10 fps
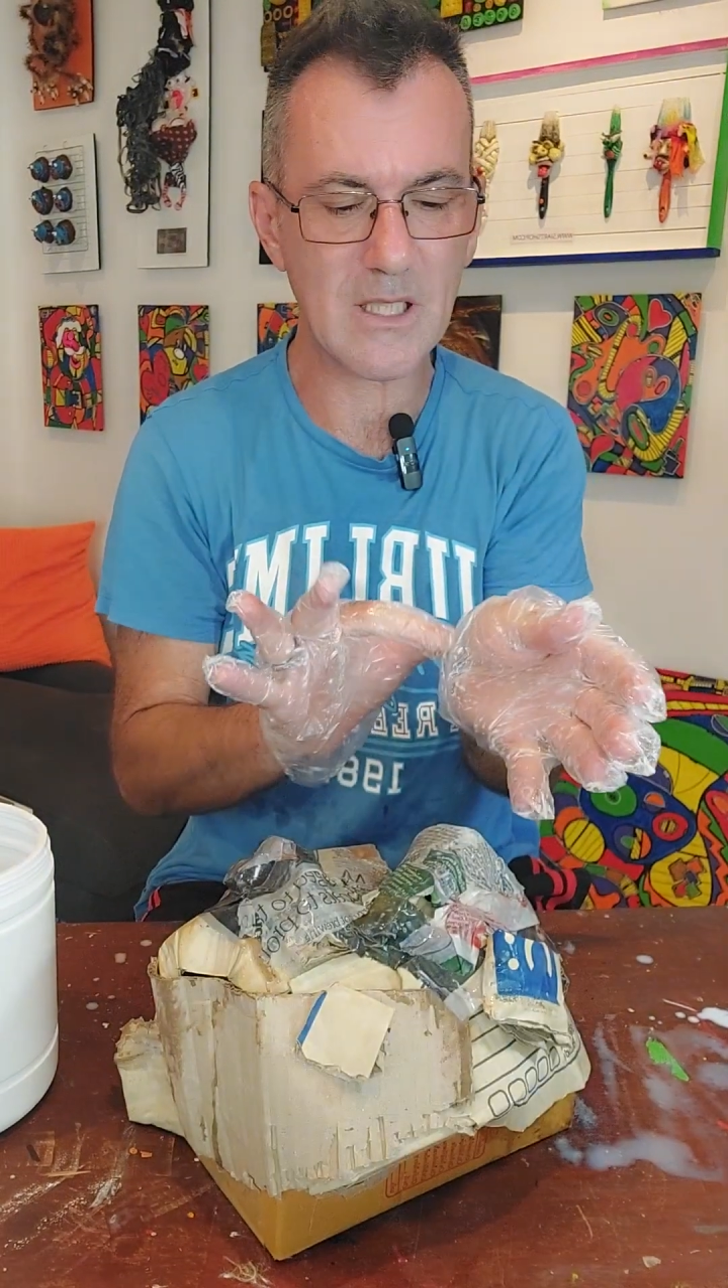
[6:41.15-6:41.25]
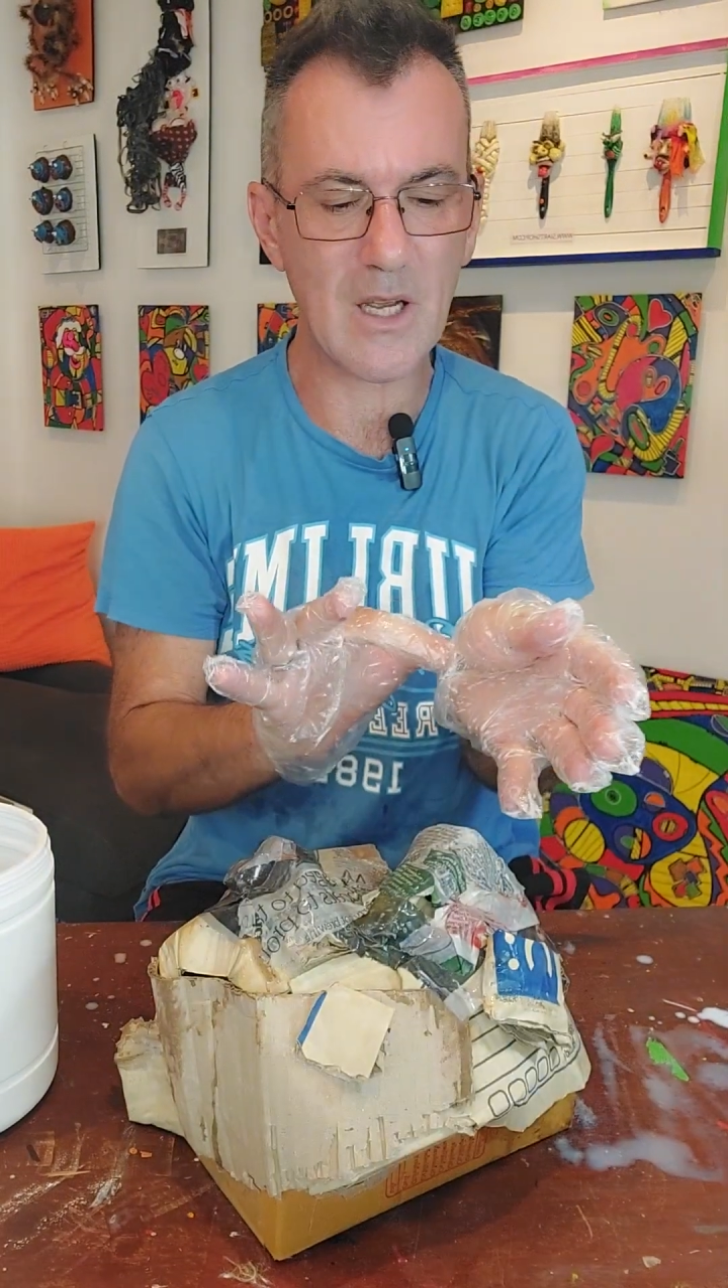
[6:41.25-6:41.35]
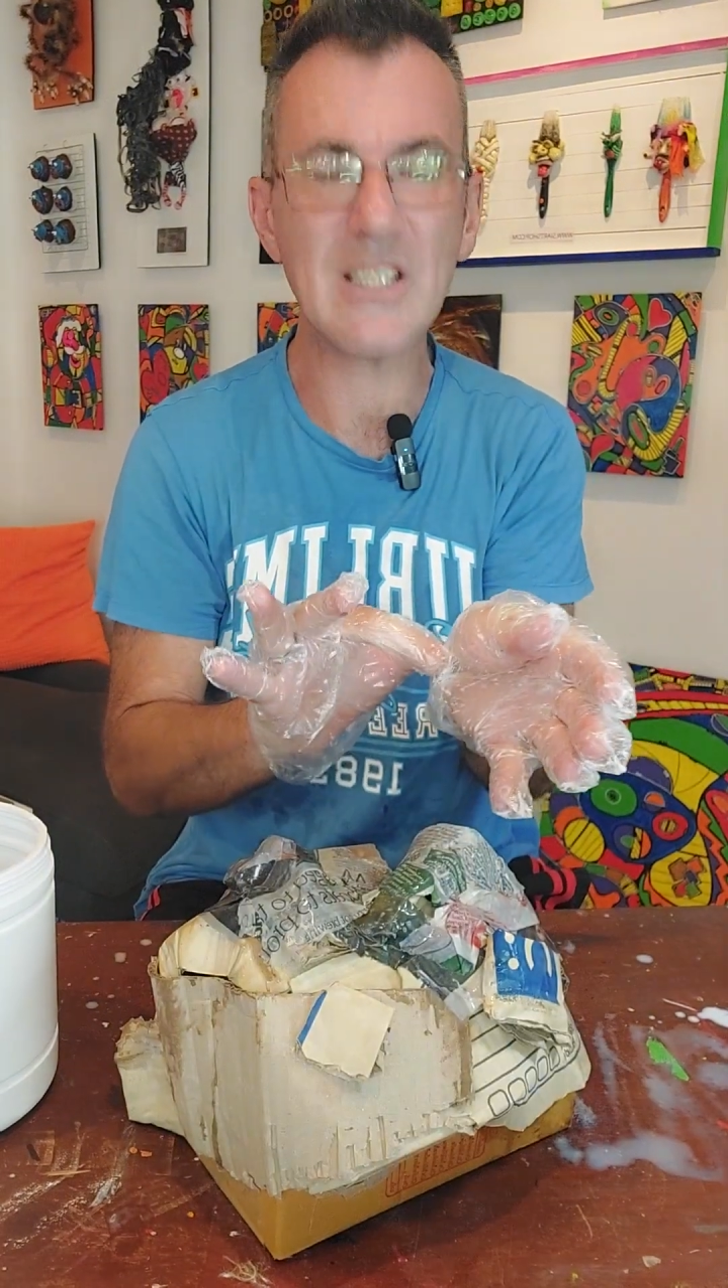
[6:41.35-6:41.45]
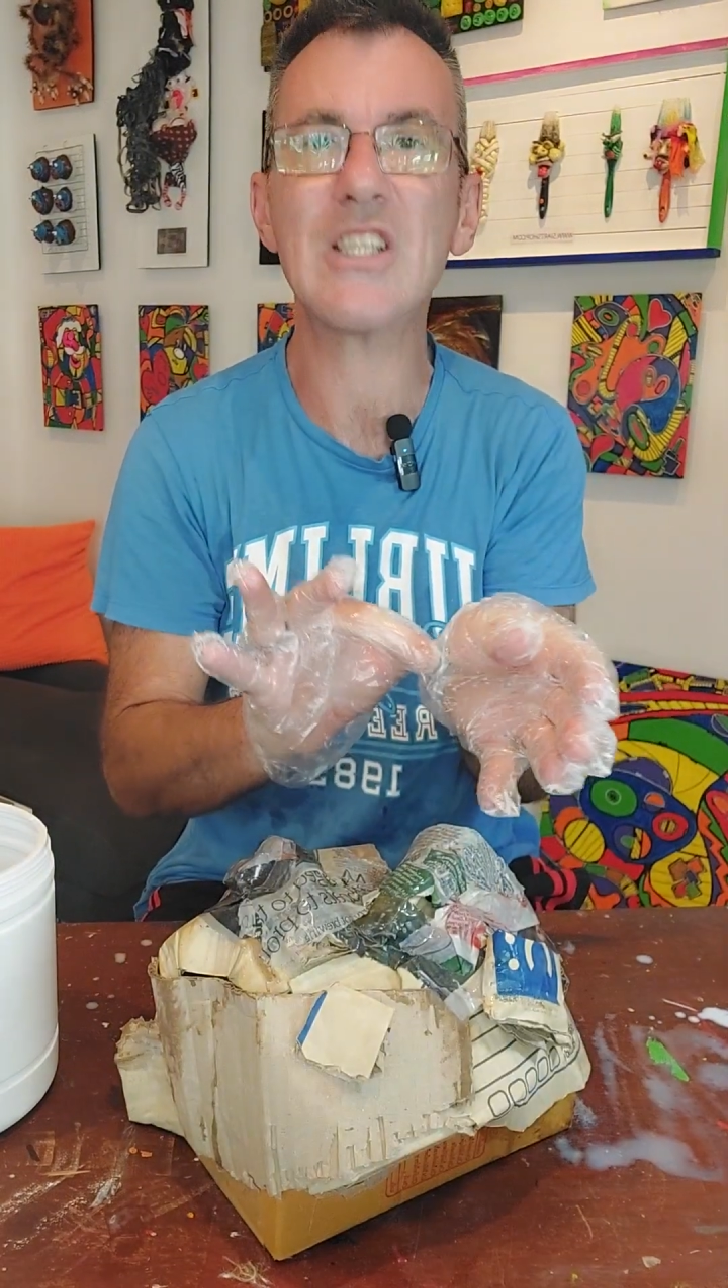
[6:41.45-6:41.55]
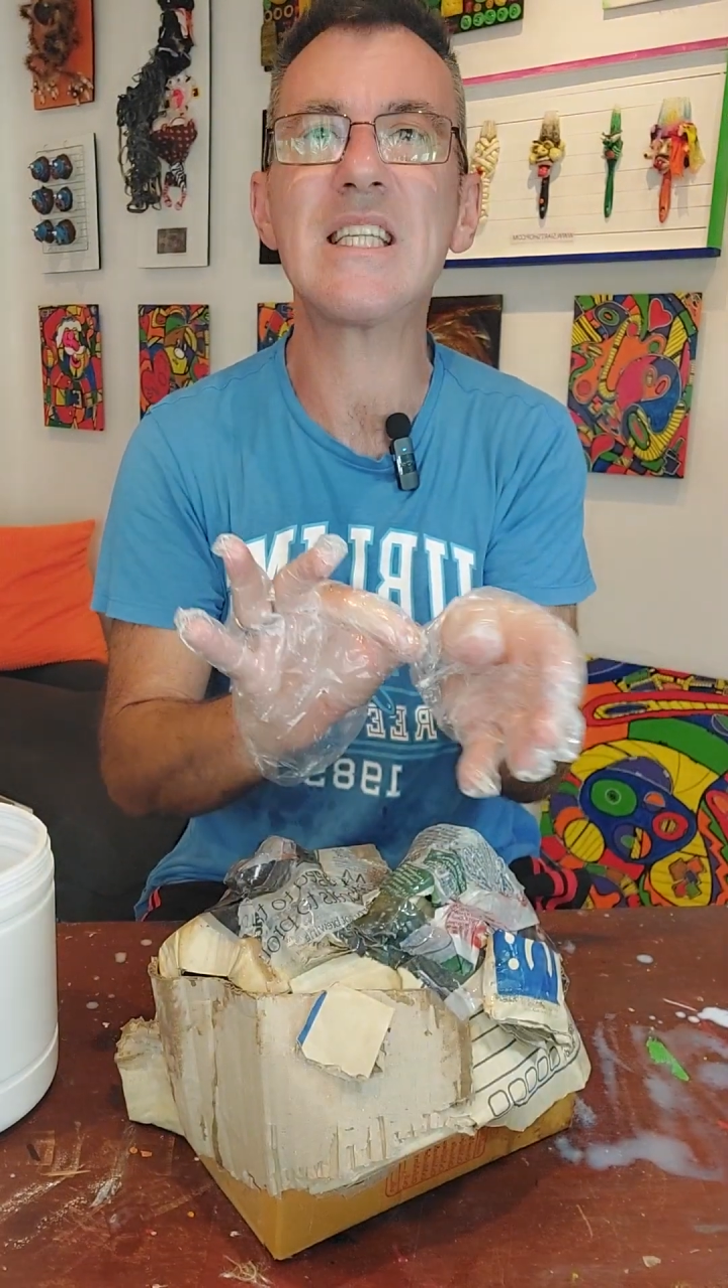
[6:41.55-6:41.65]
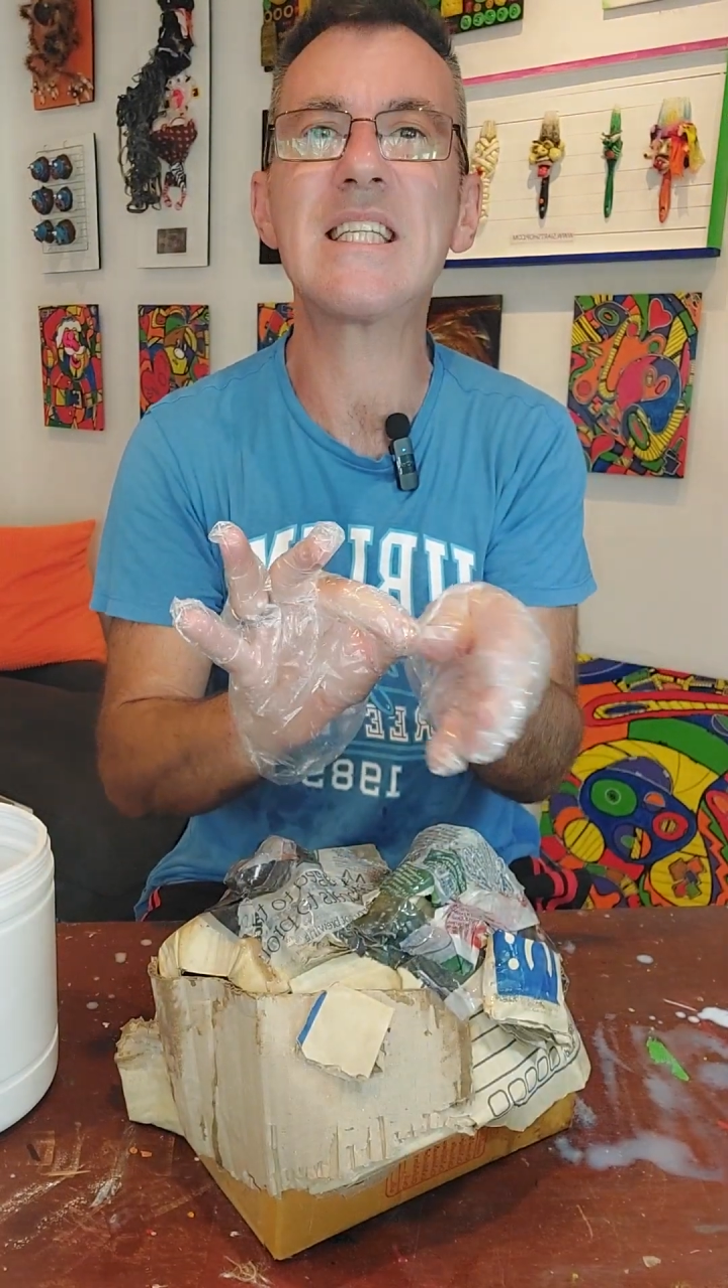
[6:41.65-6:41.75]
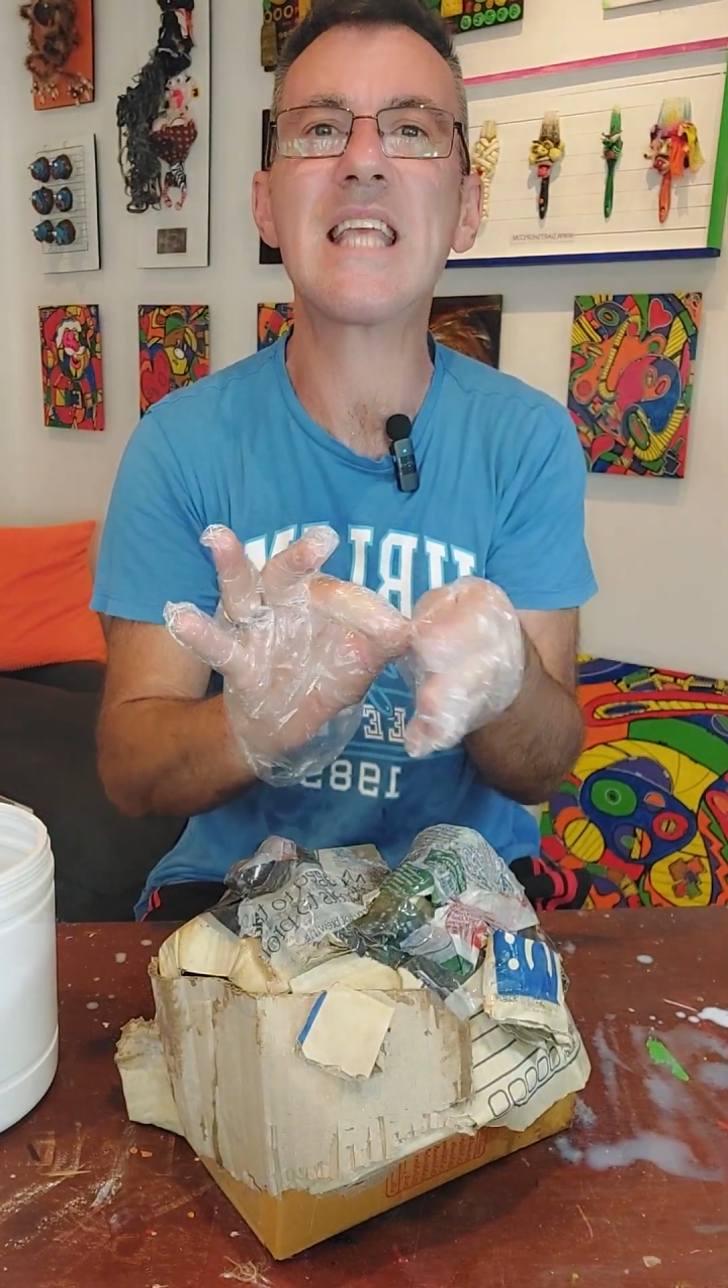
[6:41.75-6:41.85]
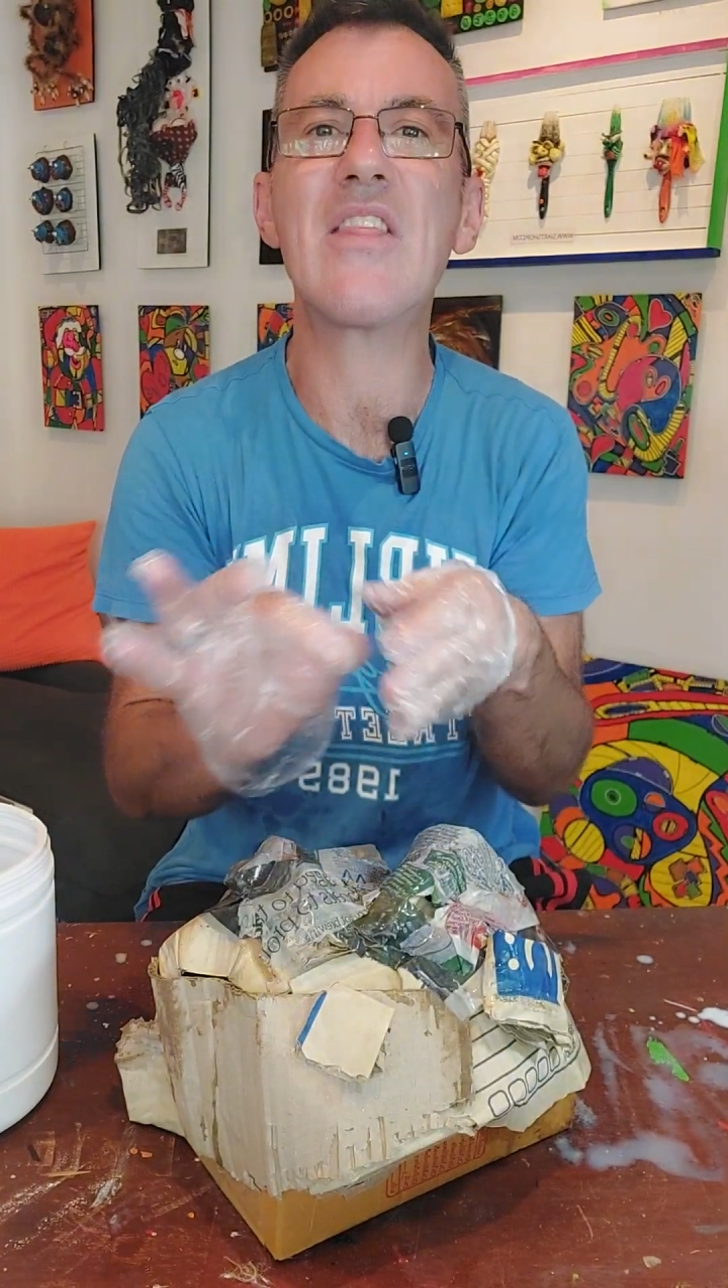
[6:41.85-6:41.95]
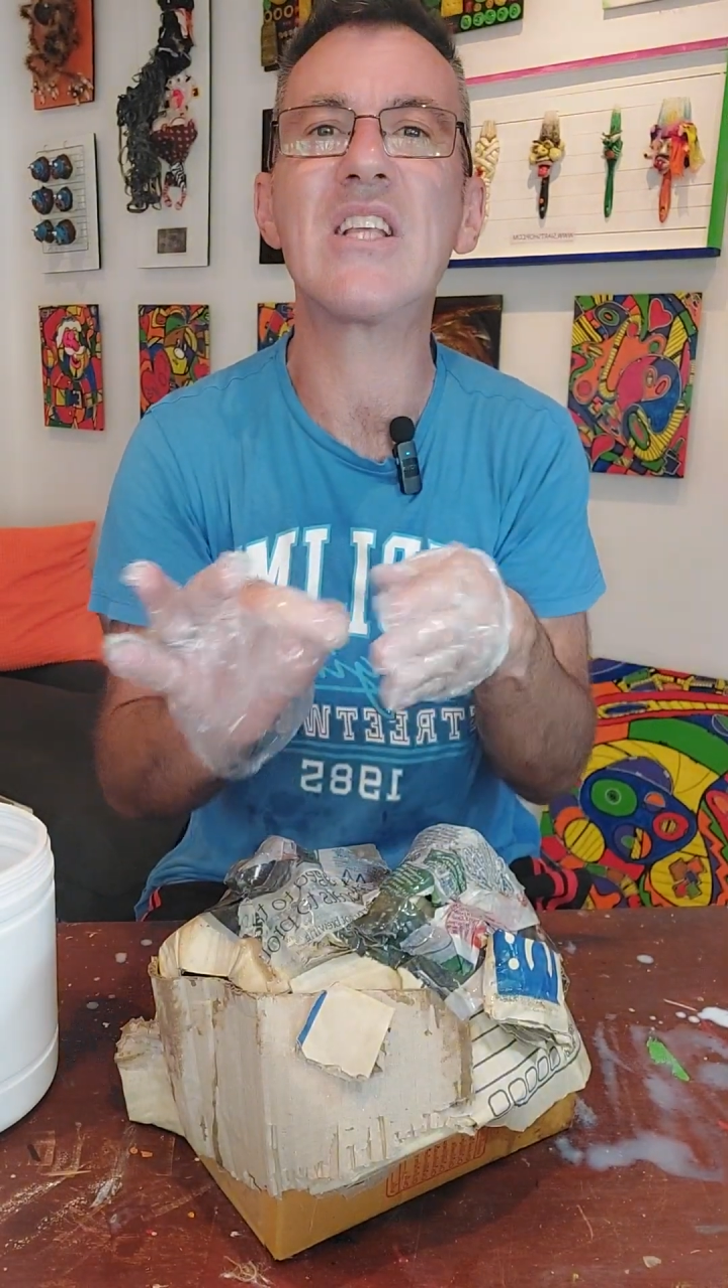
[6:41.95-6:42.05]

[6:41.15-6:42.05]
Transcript: So I just need to get